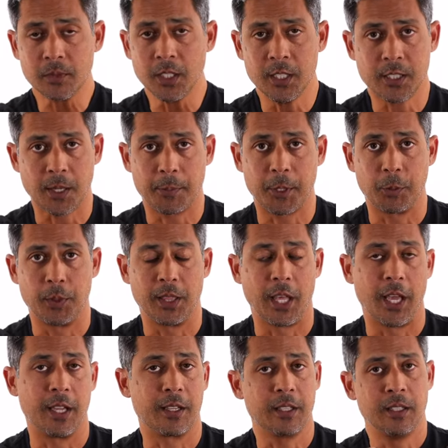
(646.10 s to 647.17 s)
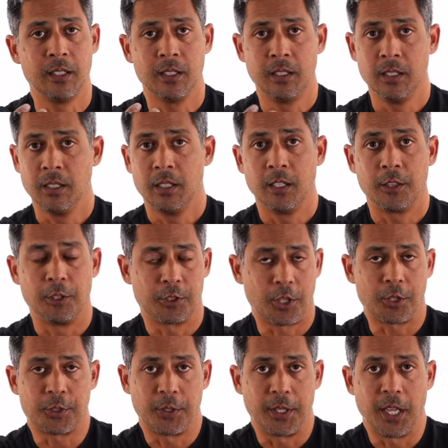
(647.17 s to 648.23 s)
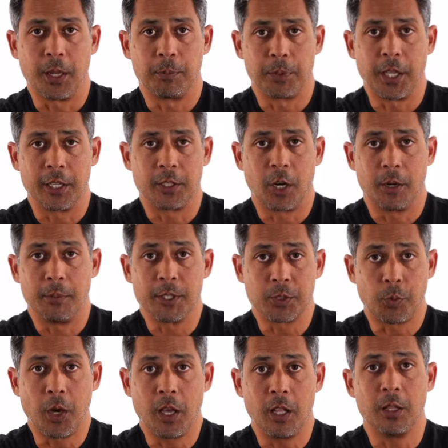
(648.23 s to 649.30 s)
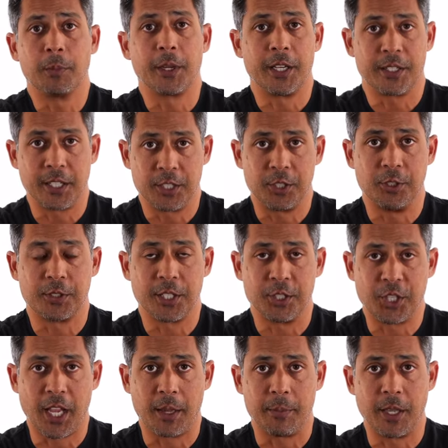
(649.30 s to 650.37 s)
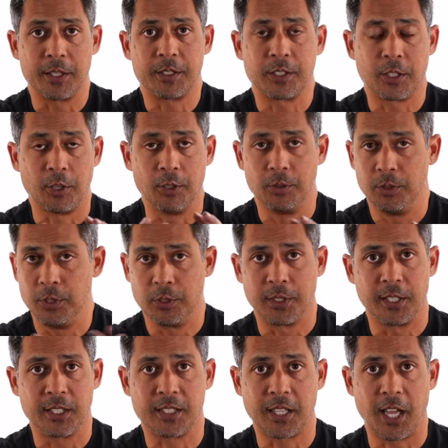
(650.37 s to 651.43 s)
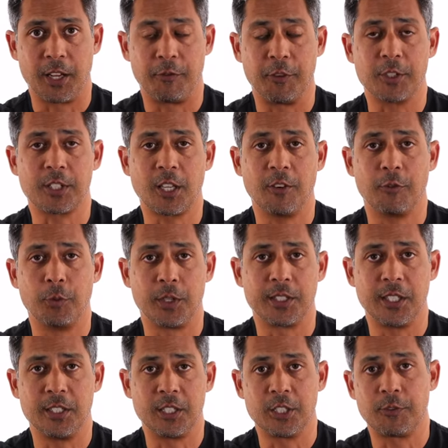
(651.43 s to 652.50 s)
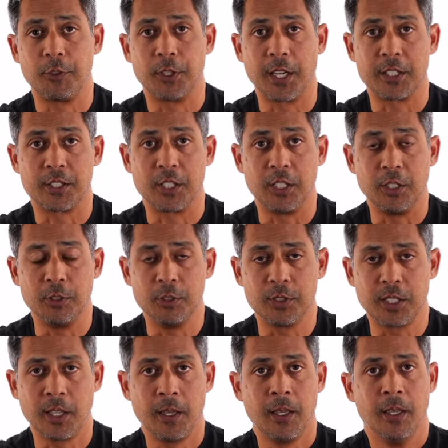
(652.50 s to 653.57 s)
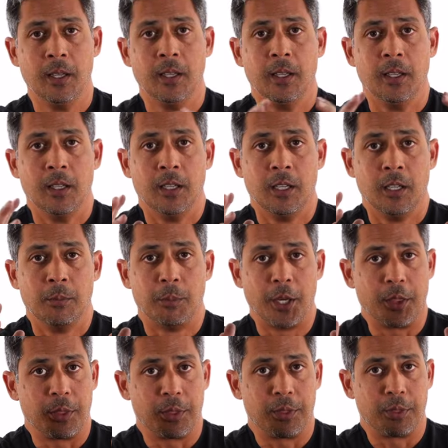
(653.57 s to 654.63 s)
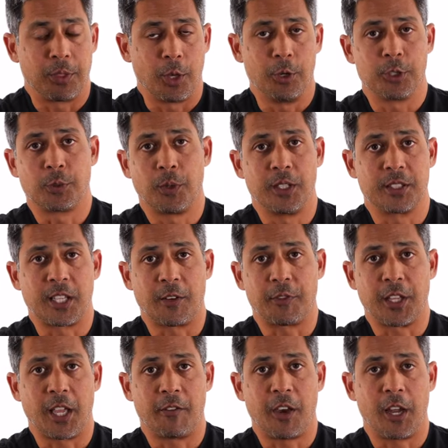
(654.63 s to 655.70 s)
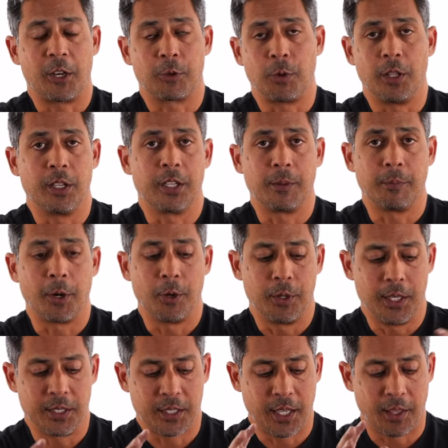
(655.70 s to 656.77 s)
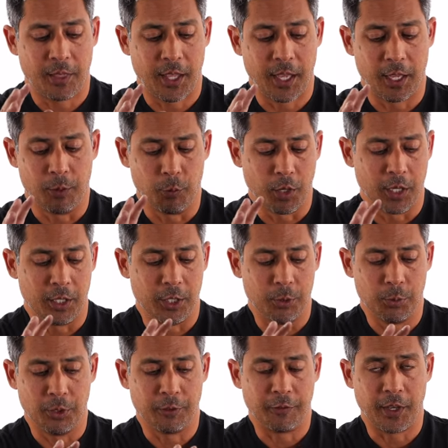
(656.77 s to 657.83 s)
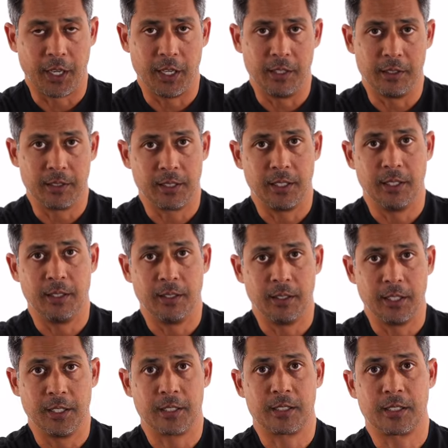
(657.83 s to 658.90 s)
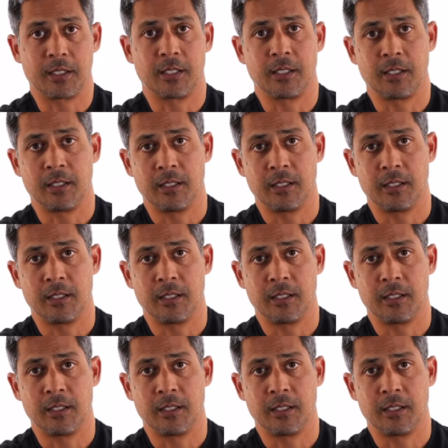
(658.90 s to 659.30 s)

It's something we like. There's also the unplugged arm as well, but it does use the jam nuts, so you can decide for yourself what's easiest for you guys to use. But those ones definitely have higher quality components than what you will find in this